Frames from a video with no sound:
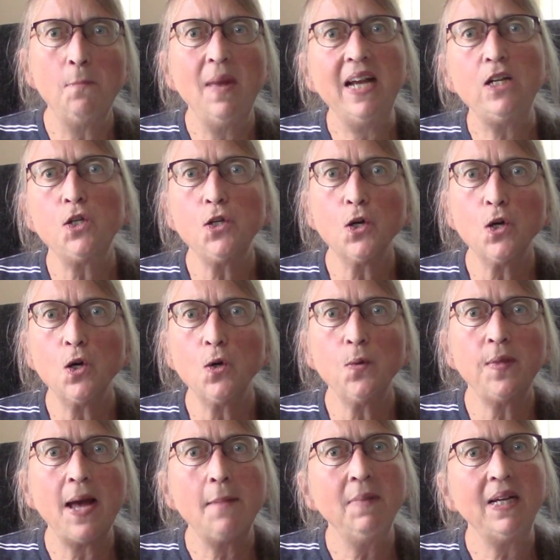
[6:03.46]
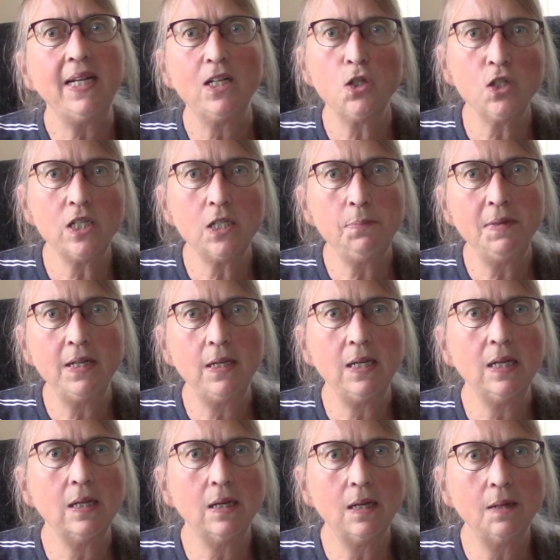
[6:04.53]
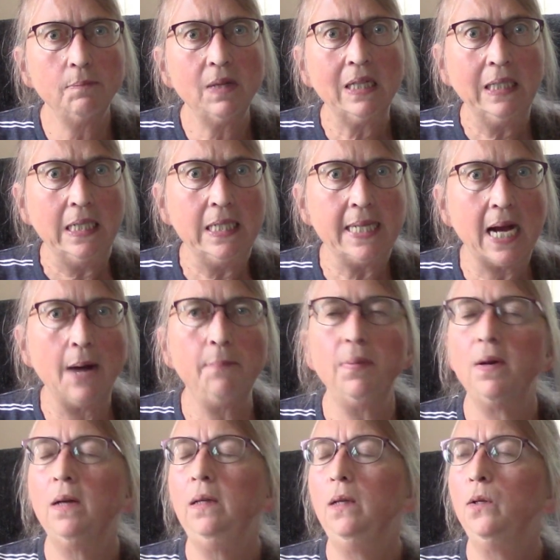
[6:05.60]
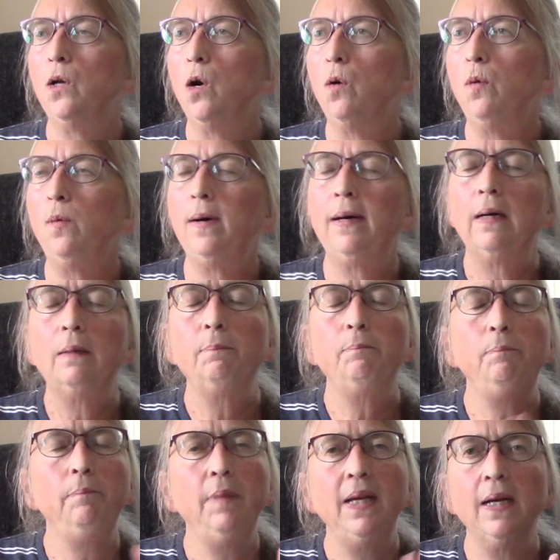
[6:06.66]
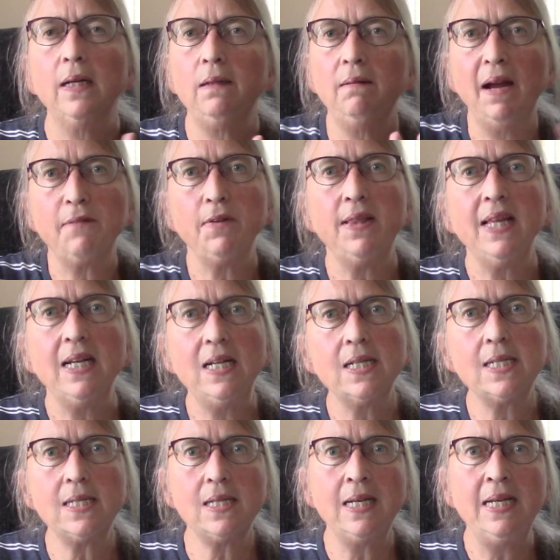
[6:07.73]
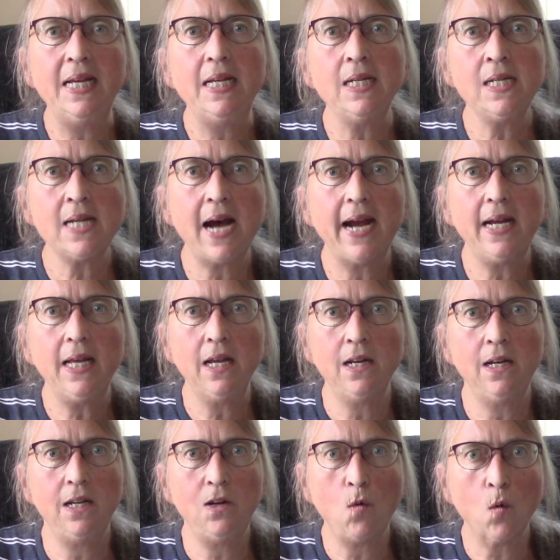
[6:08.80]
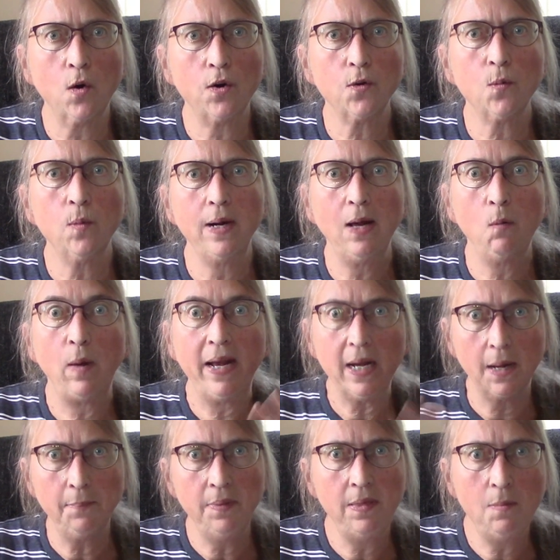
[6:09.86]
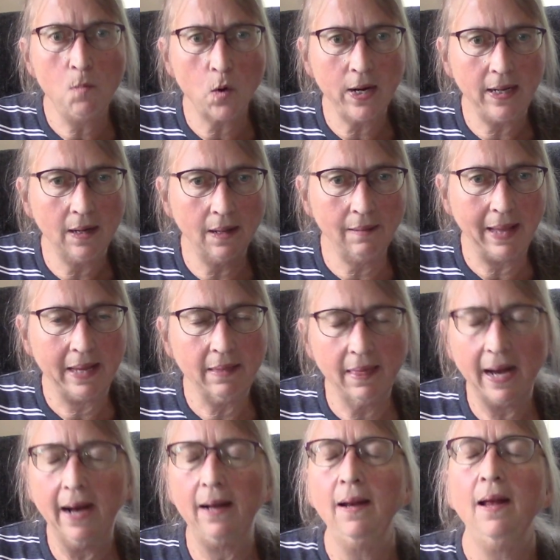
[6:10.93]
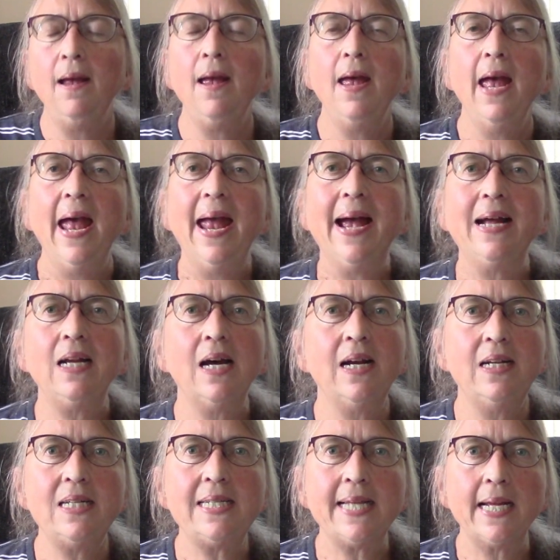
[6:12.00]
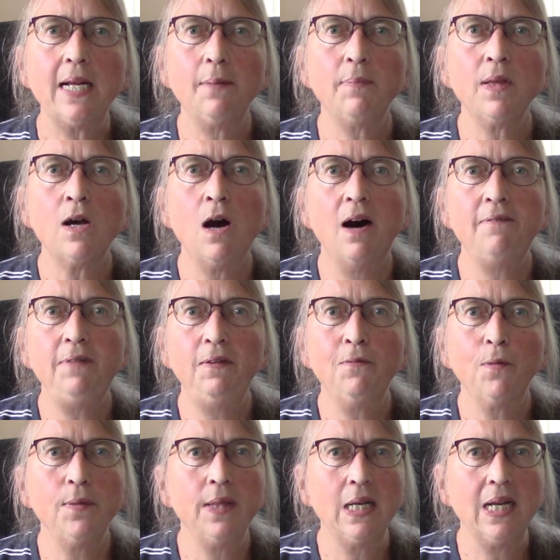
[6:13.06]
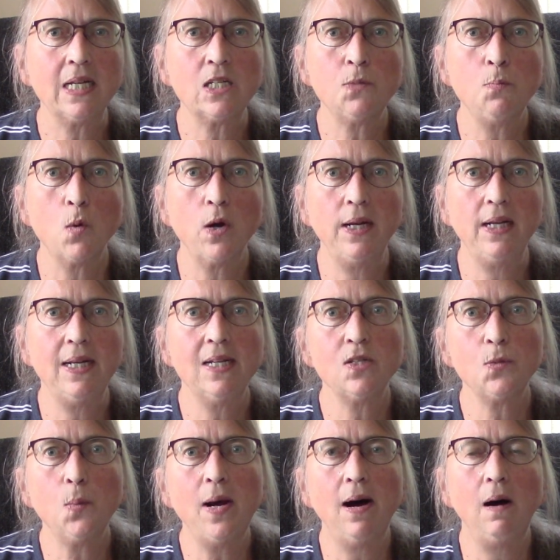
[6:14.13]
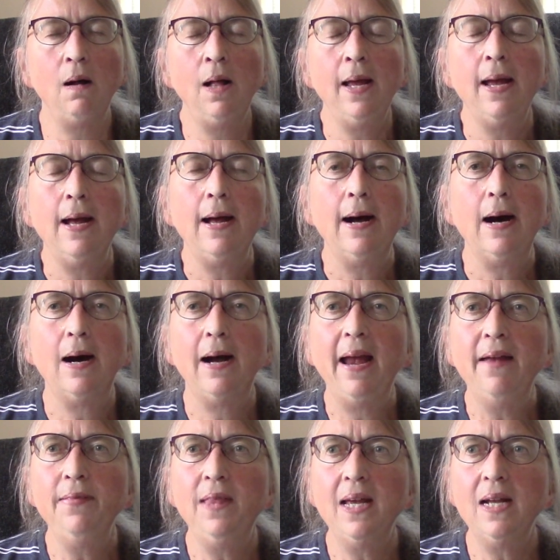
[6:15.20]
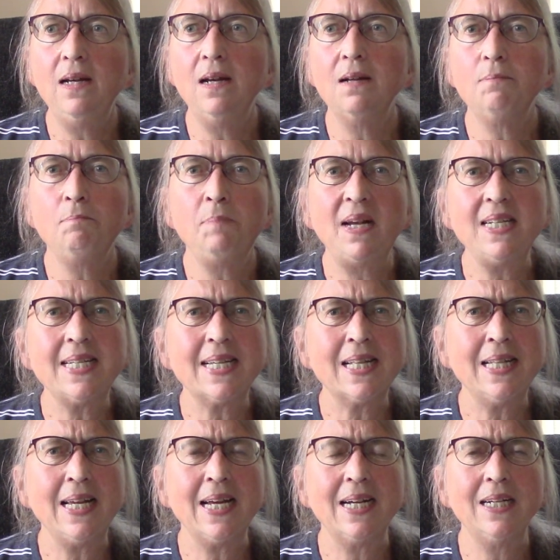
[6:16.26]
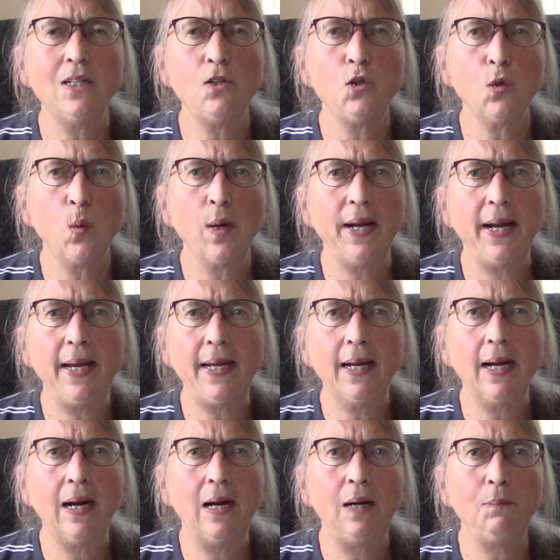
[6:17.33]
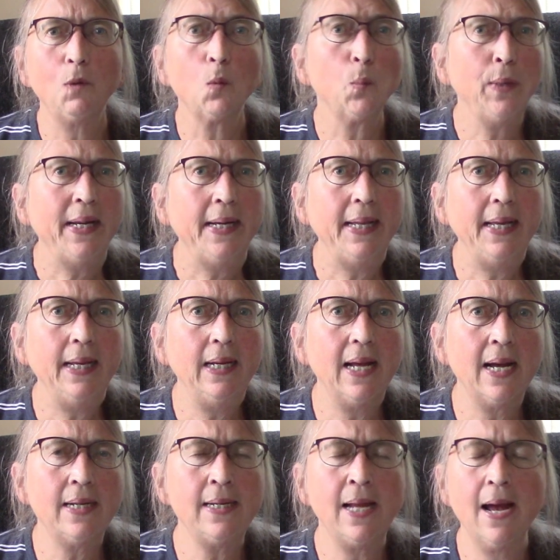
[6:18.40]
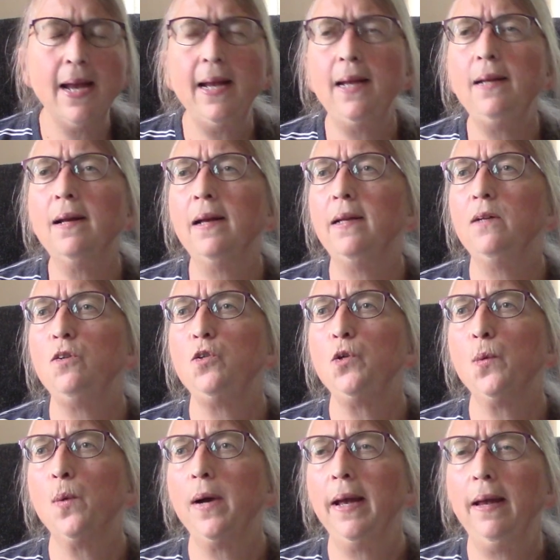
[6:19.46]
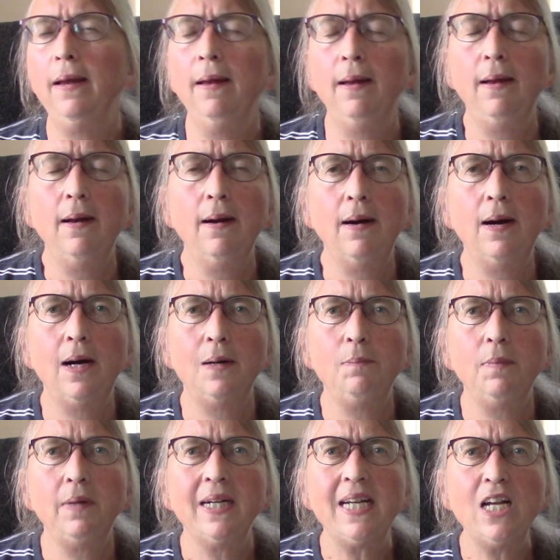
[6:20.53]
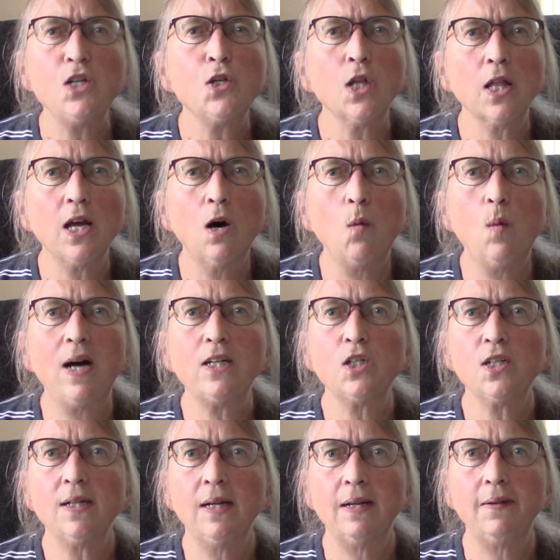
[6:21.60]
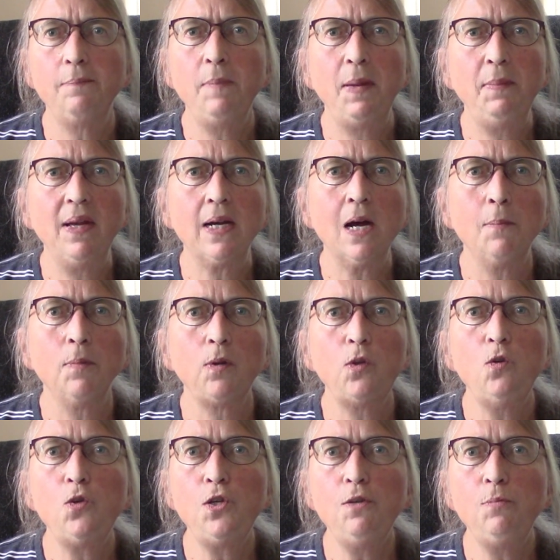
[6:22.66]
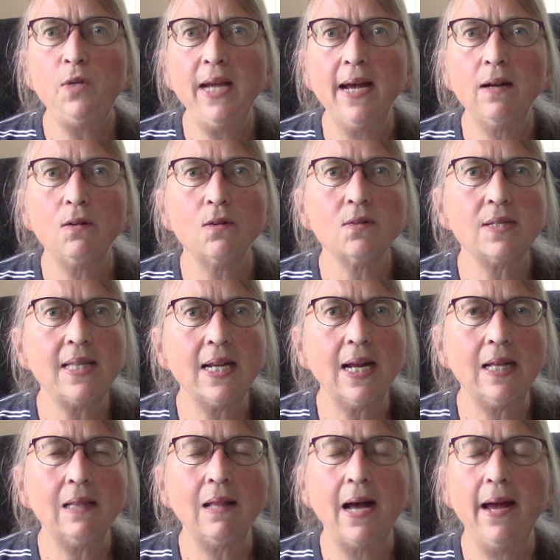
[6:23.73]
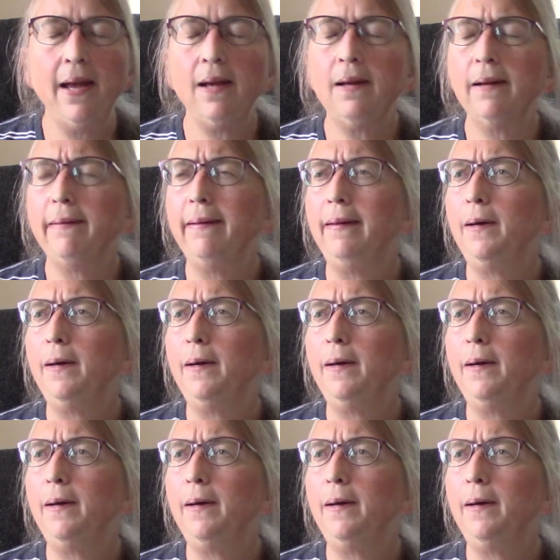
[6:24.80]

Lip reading: make sure that my kitchen's been cleaned up, you know, and everything is neat and tidy and in order when I wake up in the morning. I like that. And I set up the coffee for the next morning as well. And then basically I enjoy reading at night. I enjoy occasionally I'll watch maybe a couple YouTube channels that I like.